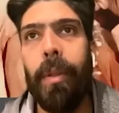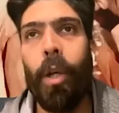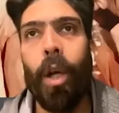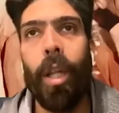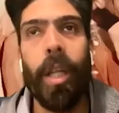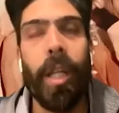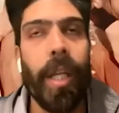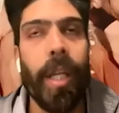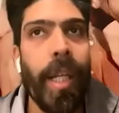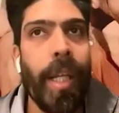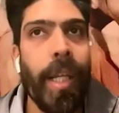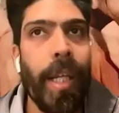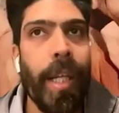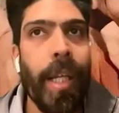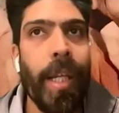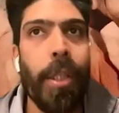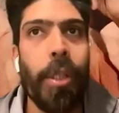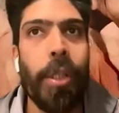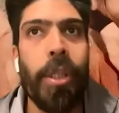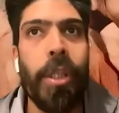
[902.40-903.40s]
call it
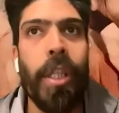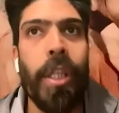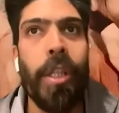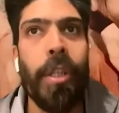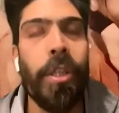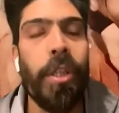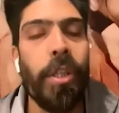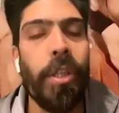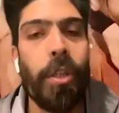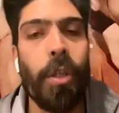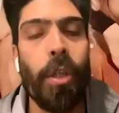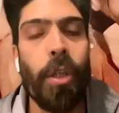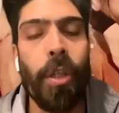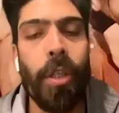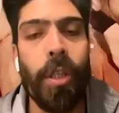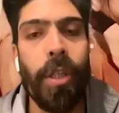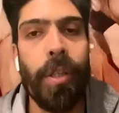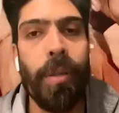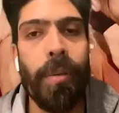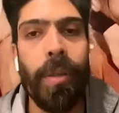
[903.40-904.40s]
ADHD or just call
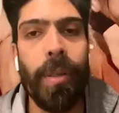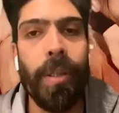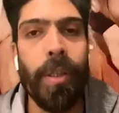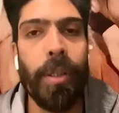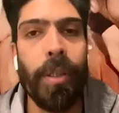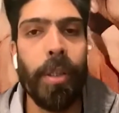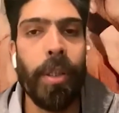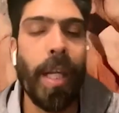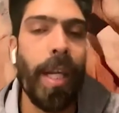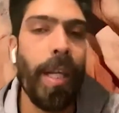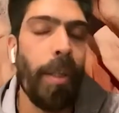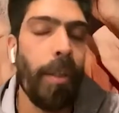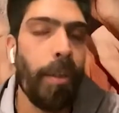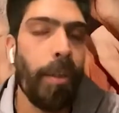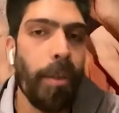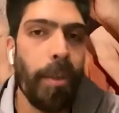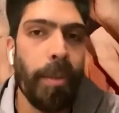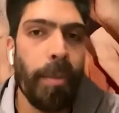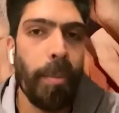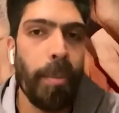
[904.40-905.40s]
it a
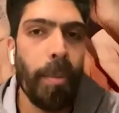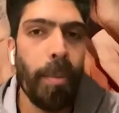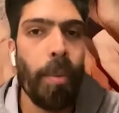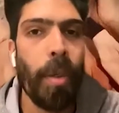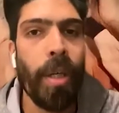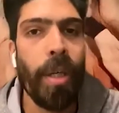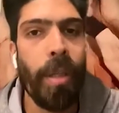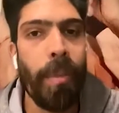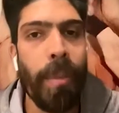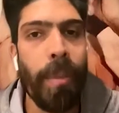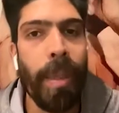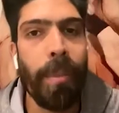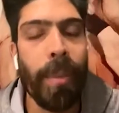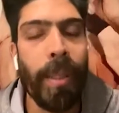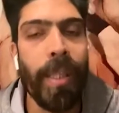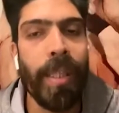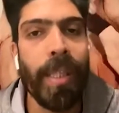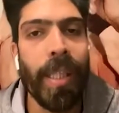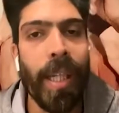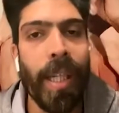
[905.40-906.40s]
childhood, one in my
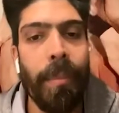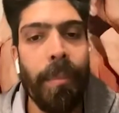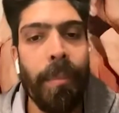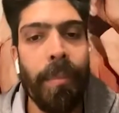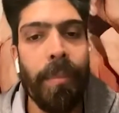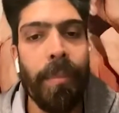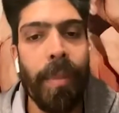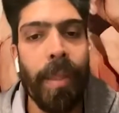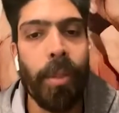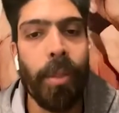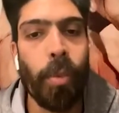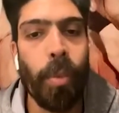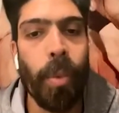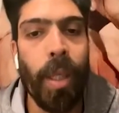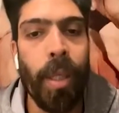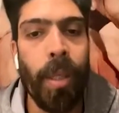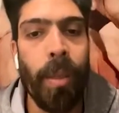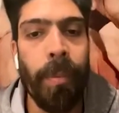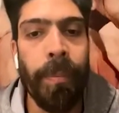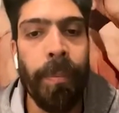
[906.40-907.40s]
playtime as
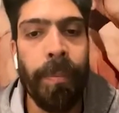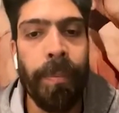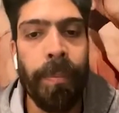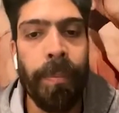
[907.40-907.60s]
well.